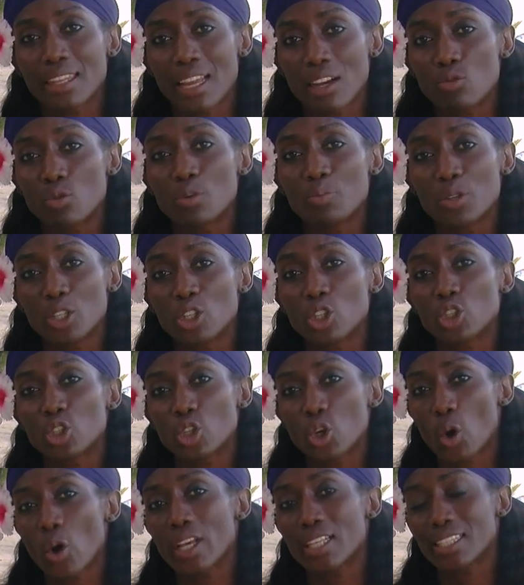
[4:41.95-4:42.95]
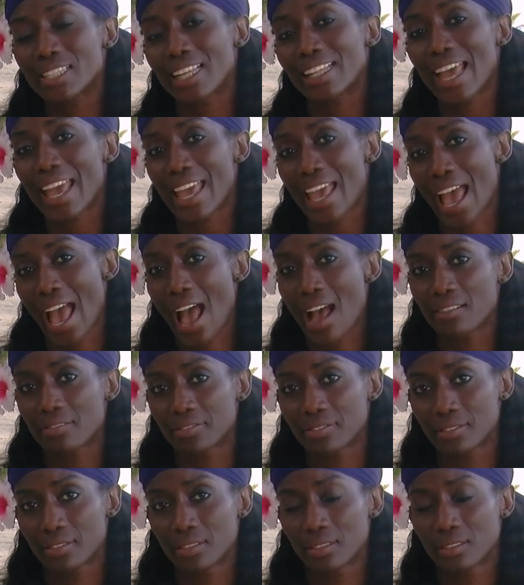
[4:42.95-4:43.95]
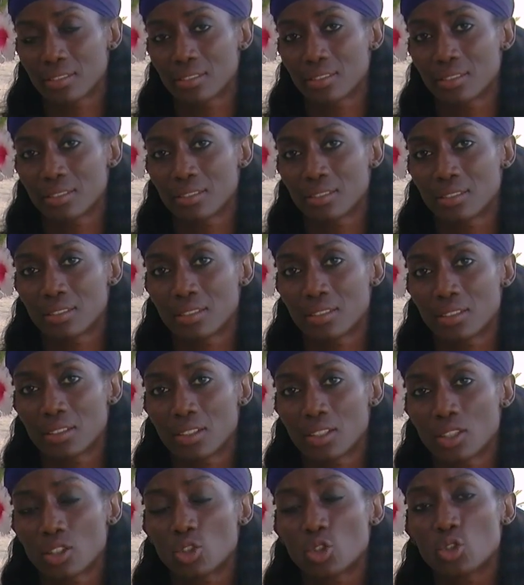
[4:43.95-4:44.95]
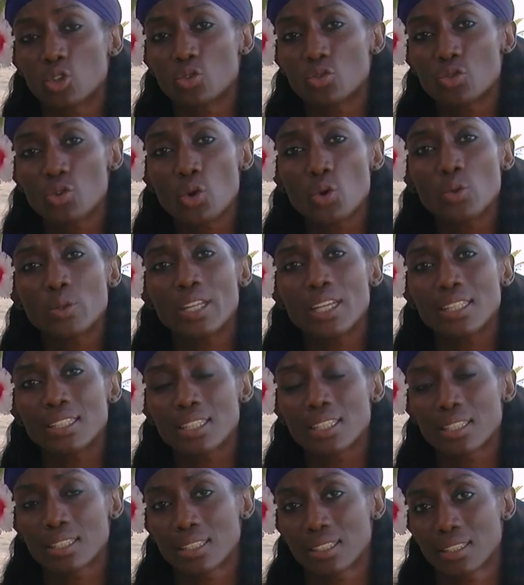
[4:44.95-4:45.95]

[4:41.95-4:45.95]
that will be the choice that I have to ruin it,